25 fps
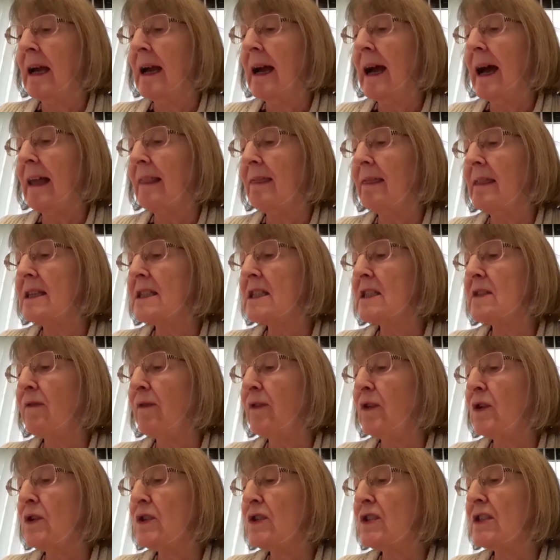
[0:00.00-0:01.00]
at this
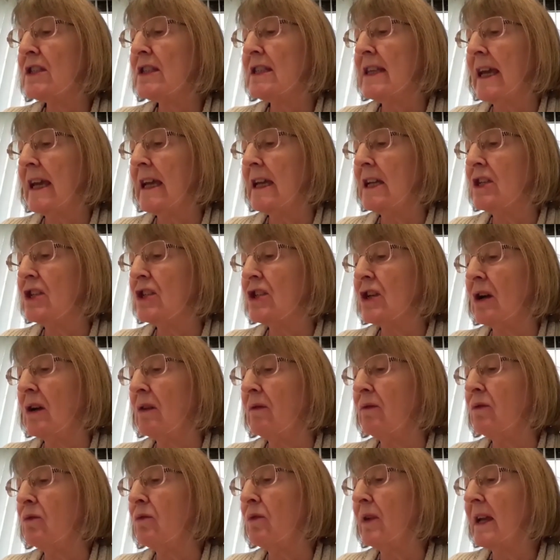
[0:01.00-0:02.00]
first stage
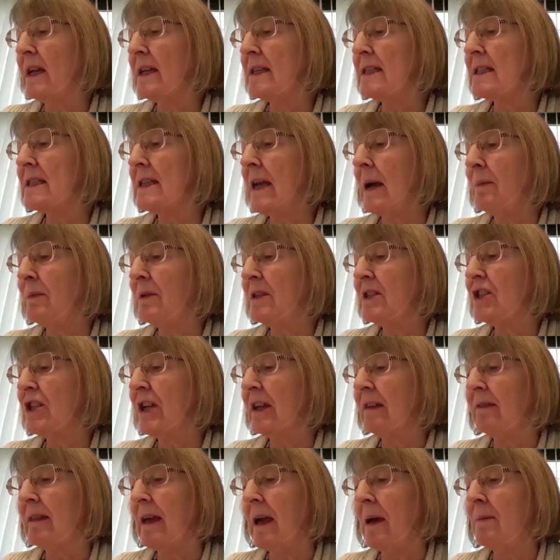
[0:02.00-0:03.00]
of
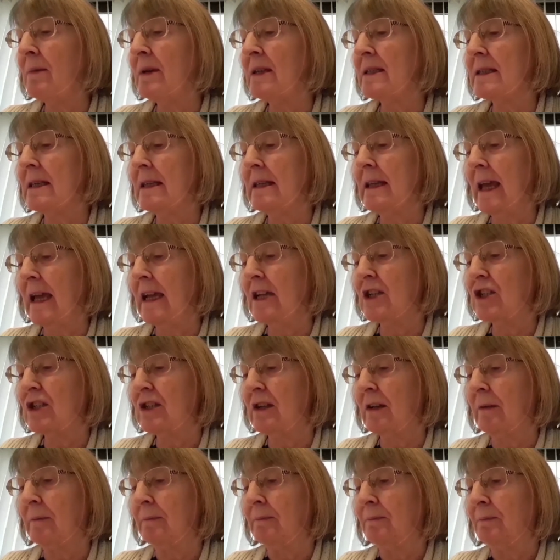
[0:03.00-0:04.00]
re-establishing them as a
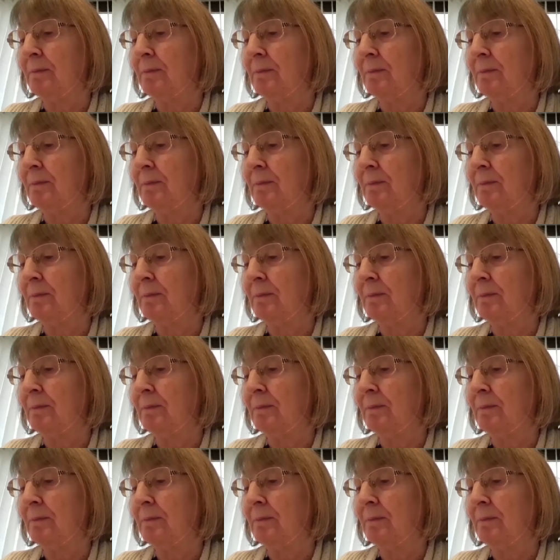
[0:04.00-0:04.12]
nation.